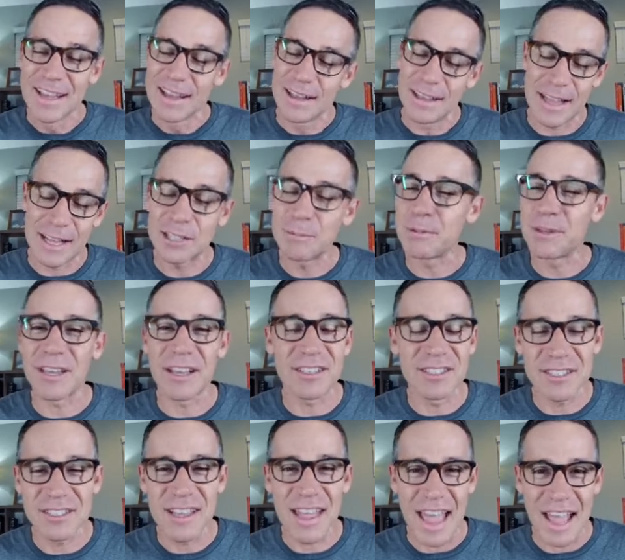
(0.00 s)
And that's
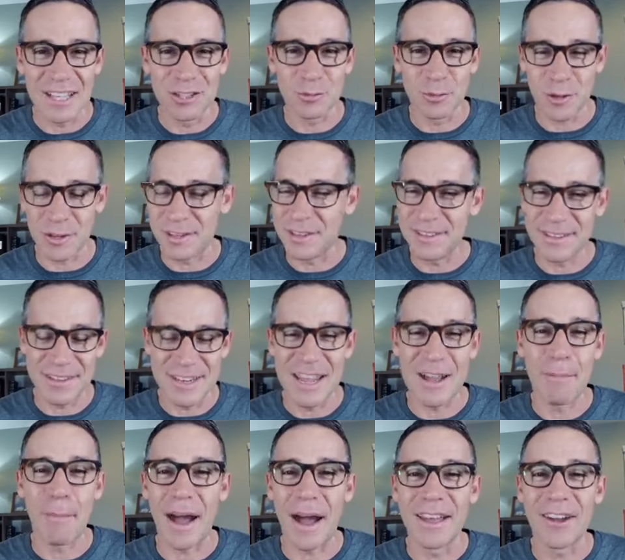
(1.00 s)
because Ezra and
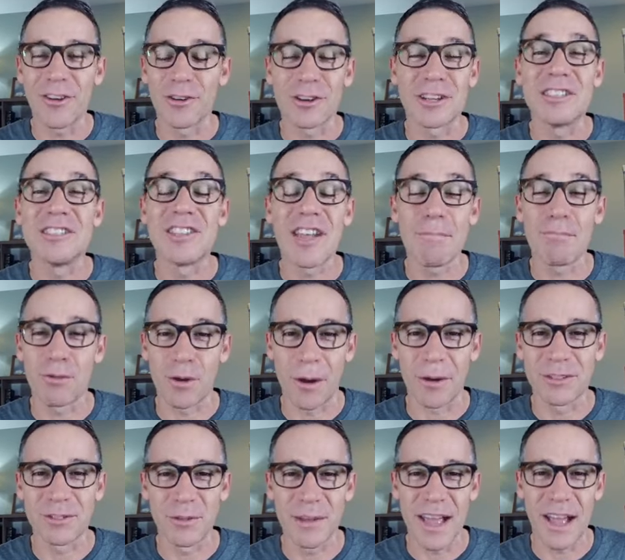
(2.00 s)
Nehemiah are
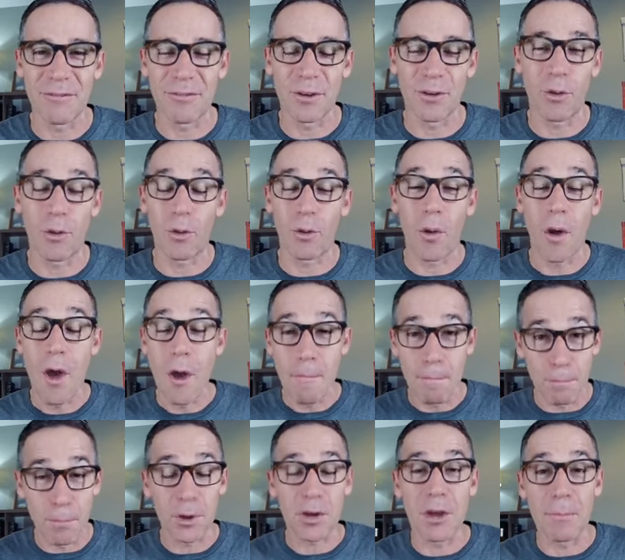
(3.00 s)
contemporaries. We have a whole
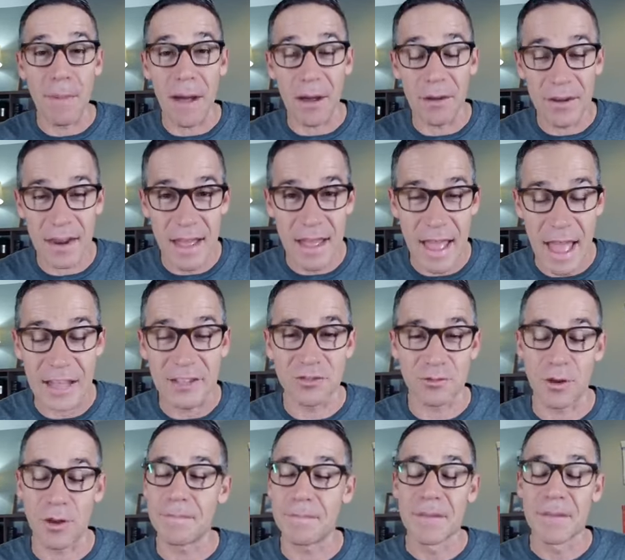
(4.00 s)
book about
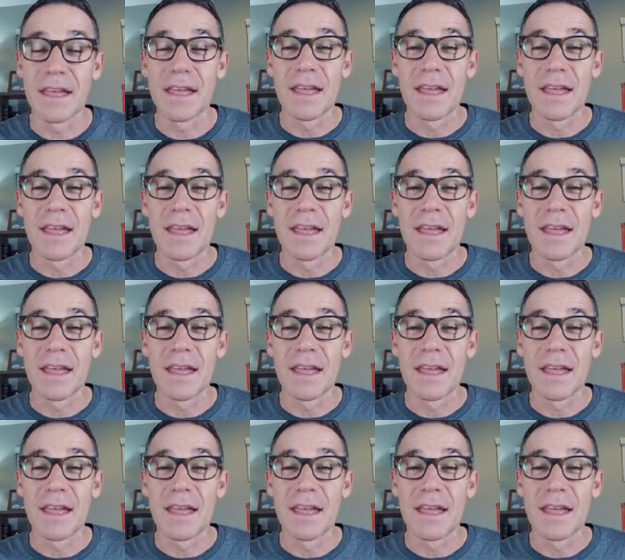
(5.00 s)
Ezra.